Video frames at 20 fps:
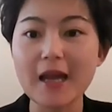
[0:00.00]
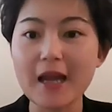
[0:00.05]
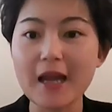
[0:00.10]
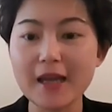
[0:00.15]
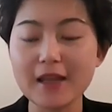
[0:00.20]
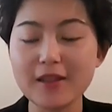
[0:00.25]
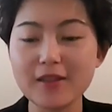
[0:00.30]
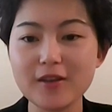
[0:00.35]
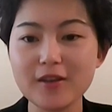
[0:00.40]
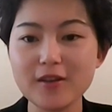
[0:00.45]

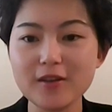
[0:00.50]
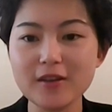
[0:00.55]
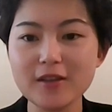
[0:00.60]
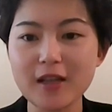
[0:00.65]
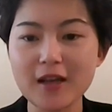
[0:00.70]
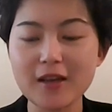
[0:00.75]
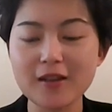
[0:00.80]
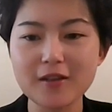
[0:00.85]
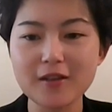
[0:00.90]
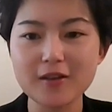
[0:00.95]

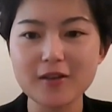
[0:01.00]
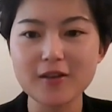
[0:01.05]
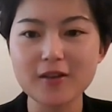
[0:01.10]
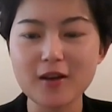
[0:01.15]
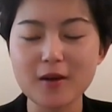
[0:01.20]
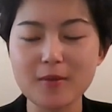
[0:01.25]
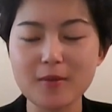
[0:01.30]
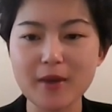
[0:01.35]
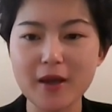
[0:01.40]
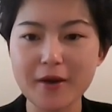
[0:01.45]
ninth year
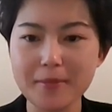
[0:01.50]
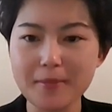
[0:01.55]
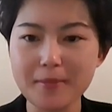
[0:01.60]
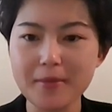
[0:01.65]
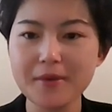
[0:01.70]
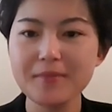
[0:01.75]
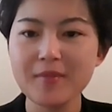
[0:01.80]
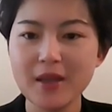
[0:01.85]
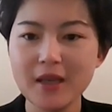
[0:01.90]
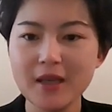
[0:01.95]
coming up.
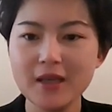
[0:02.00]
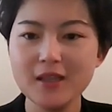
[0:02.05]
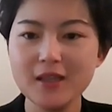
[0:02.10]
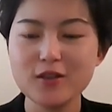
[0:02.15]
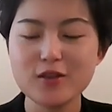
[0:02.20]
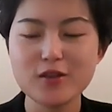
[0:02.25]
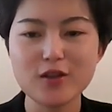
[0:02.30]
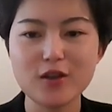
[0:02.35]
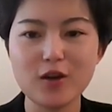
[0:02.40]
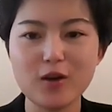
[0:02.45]

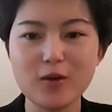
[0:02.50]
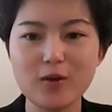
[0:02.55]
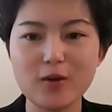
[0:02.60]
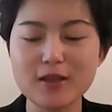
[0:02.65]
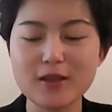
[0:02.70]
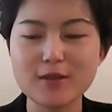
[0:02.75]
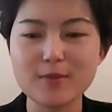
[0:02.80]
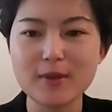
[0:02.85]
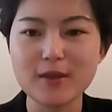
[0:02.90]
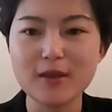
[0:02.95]
So
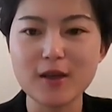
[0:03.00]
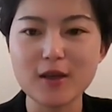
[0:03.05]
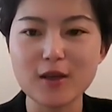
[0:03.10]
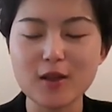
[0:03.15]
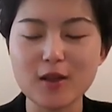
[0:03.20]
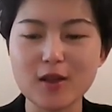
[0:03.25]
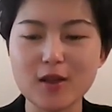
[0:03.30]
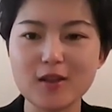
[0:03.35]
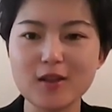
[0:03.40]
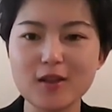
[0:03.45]
it's been
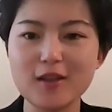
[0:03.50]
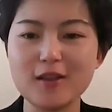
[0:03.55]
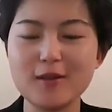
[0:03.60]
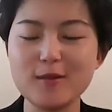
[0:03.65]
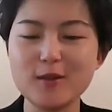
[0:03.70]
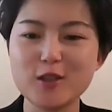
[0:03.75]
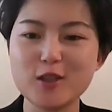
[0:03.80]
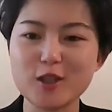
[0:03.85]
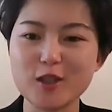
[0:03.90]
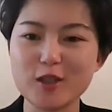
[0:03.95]
a
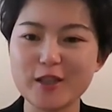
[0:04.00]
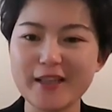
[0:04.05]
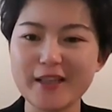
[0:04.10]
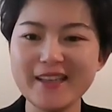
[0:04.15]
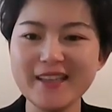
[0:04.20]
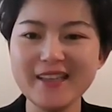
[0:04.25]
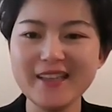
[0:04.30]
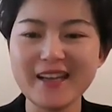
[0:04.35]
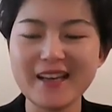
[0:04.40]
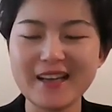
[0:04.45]

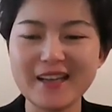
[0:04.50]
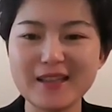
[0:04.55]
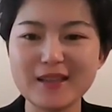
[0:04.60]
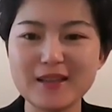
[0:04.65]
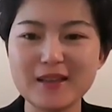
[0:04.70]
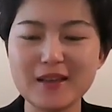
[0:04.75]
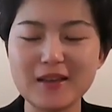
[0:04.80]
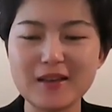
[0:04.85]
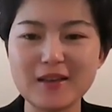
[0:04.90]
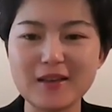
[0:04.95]
journey, and